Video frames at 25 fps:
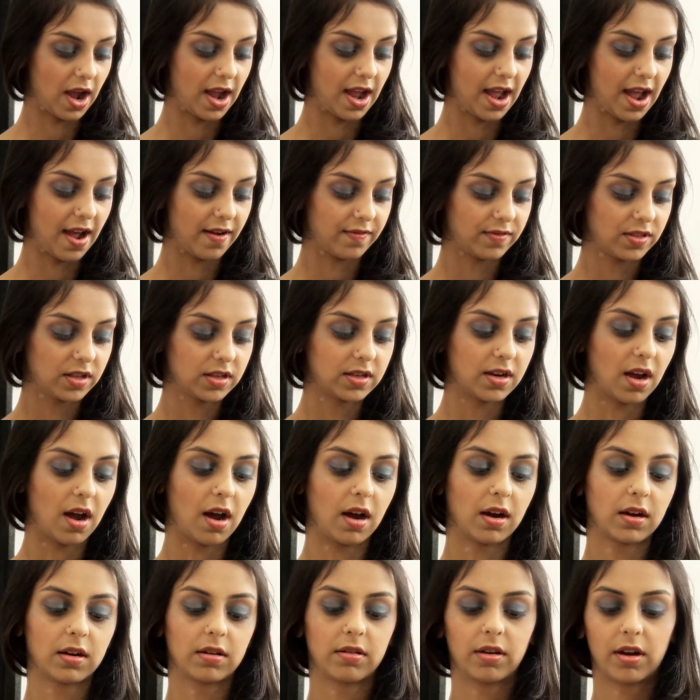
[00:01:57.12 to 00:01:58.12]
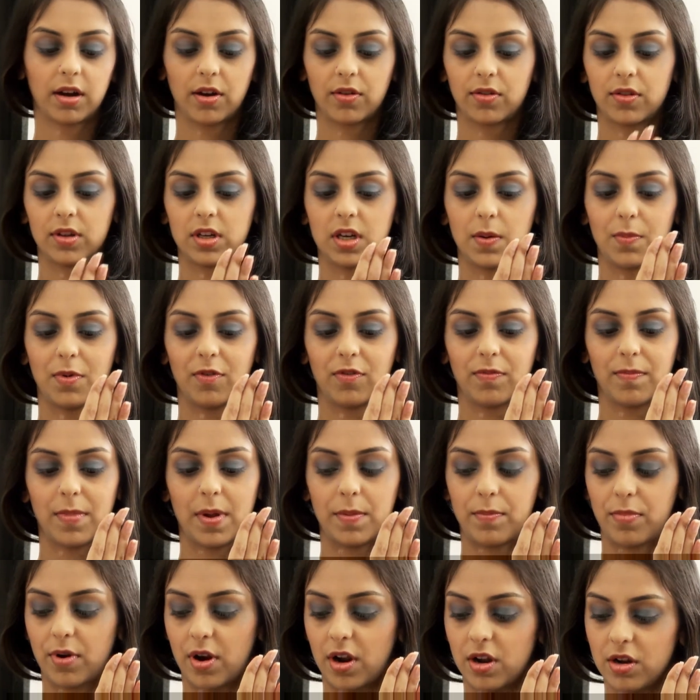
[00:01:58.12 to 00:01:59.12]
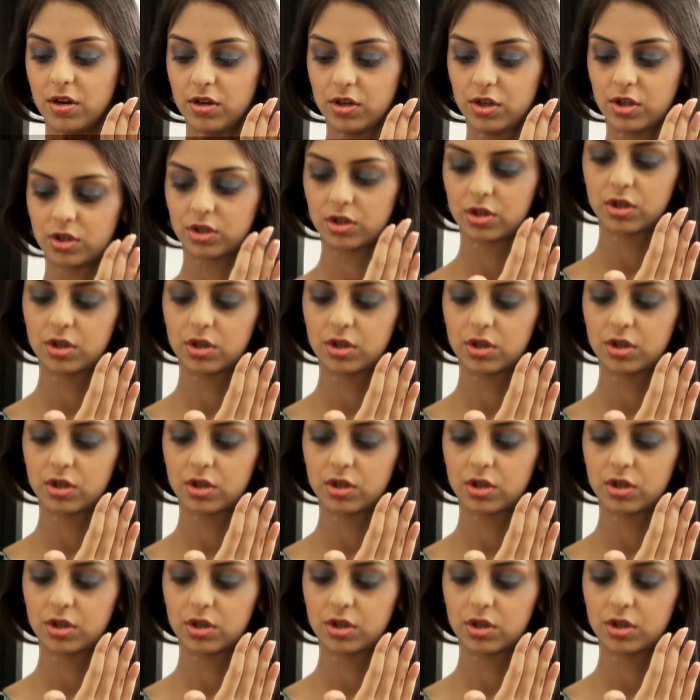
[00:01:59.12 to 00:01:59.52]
I have the dark grey on the tip of my brush.